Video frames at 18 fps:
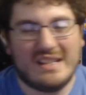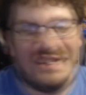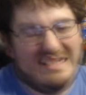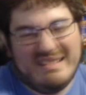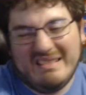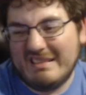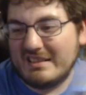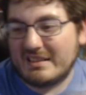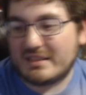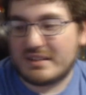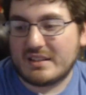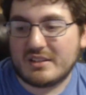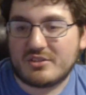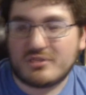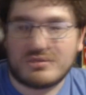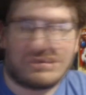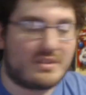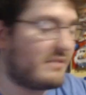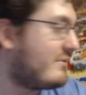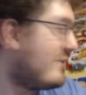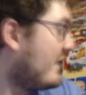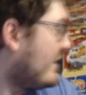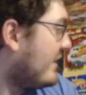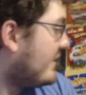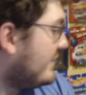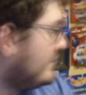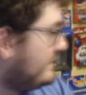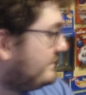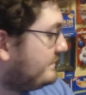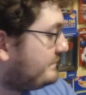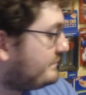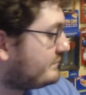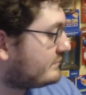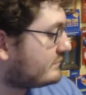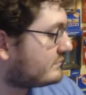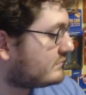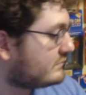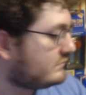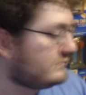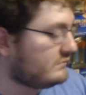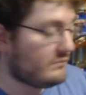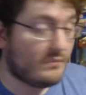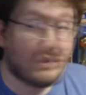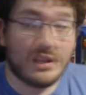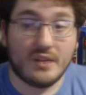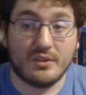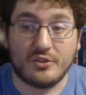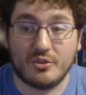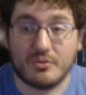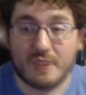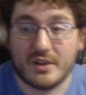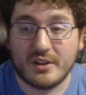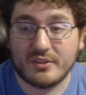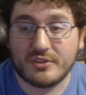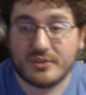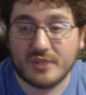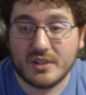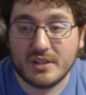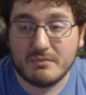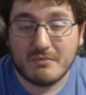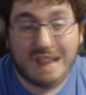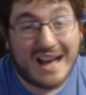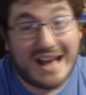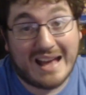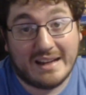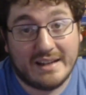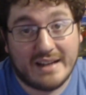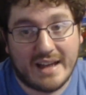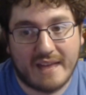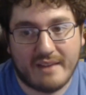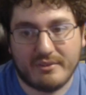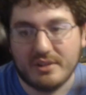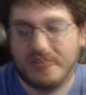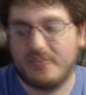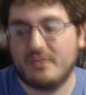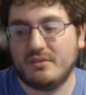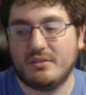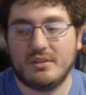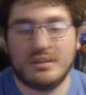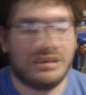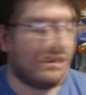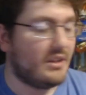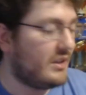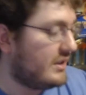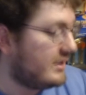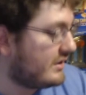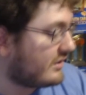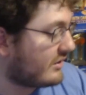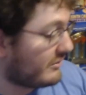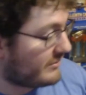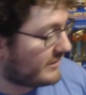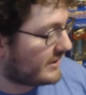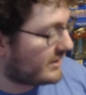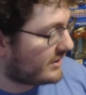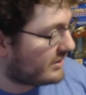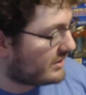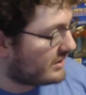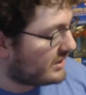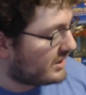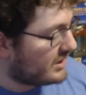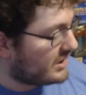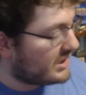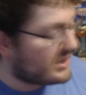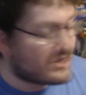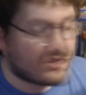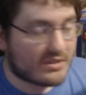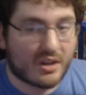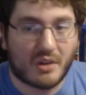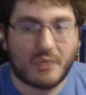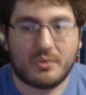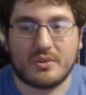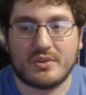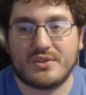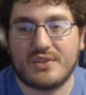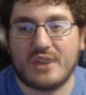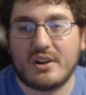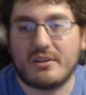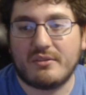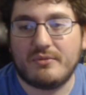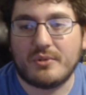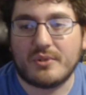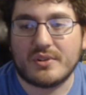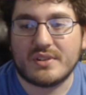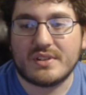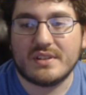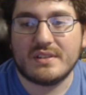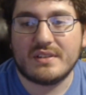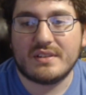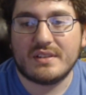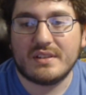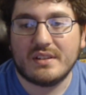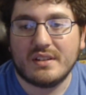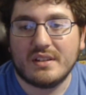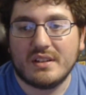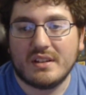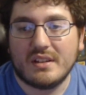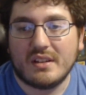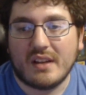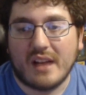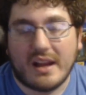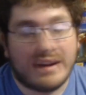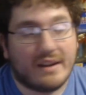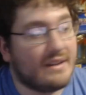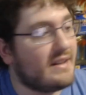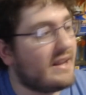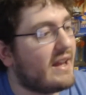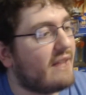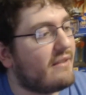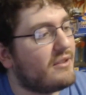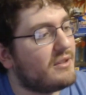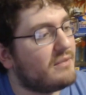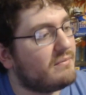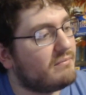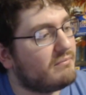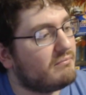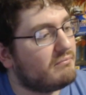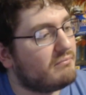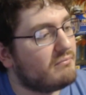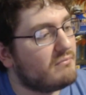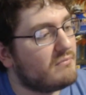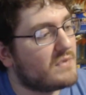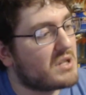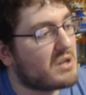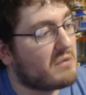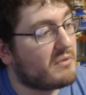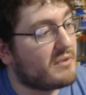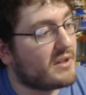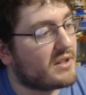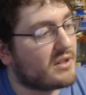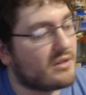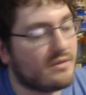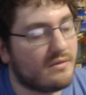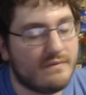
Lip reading: this is an interesting find. Tomb Raider 3. I didn't have it. Go figure. Star Wars Dark Forces. I didn't have it. Go figure.